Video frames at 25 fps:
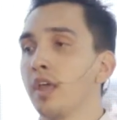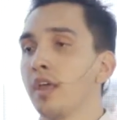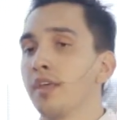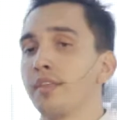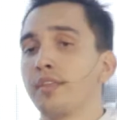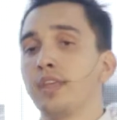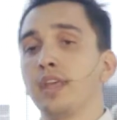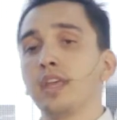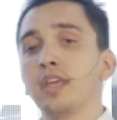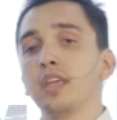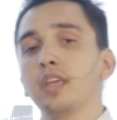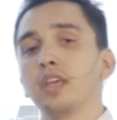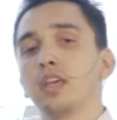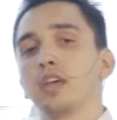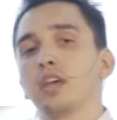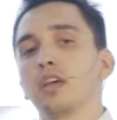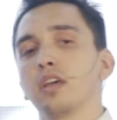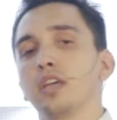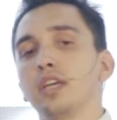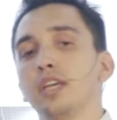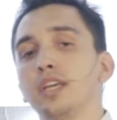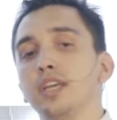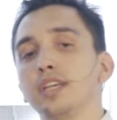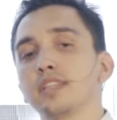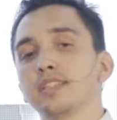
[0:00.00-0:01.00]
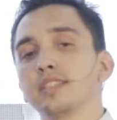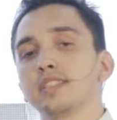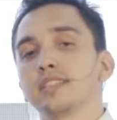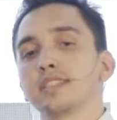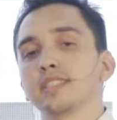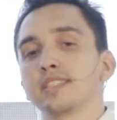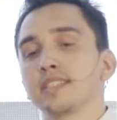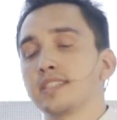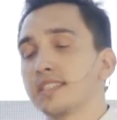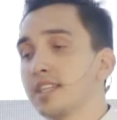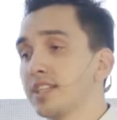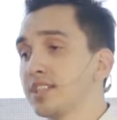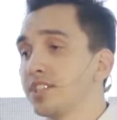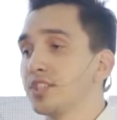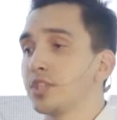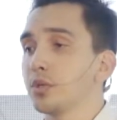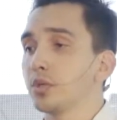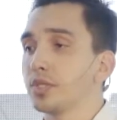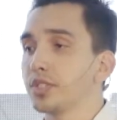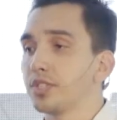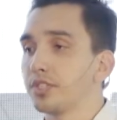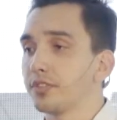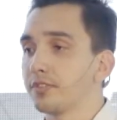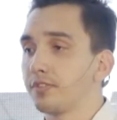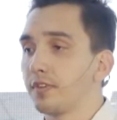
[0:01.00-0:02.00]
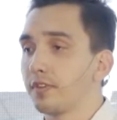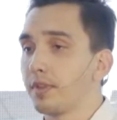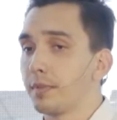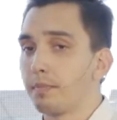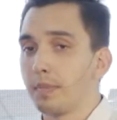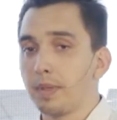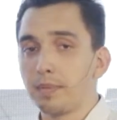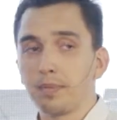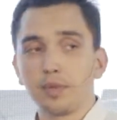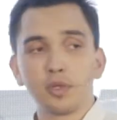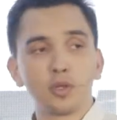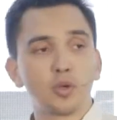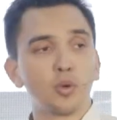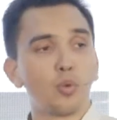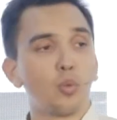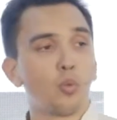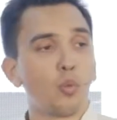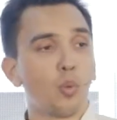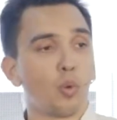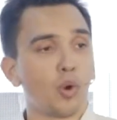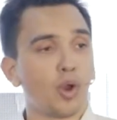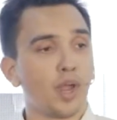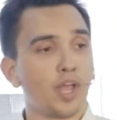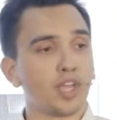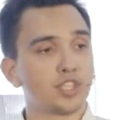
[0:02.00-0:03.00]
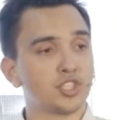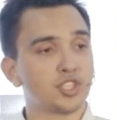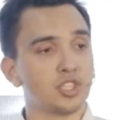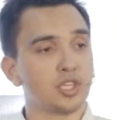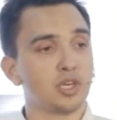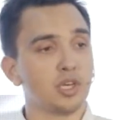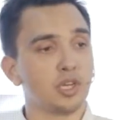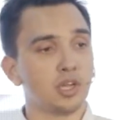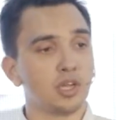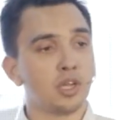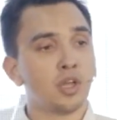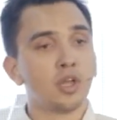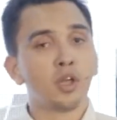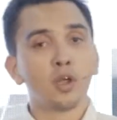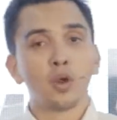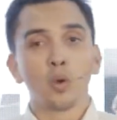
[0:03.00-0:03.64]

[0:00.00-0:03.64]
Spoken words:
they hear the success stories of other people who were actually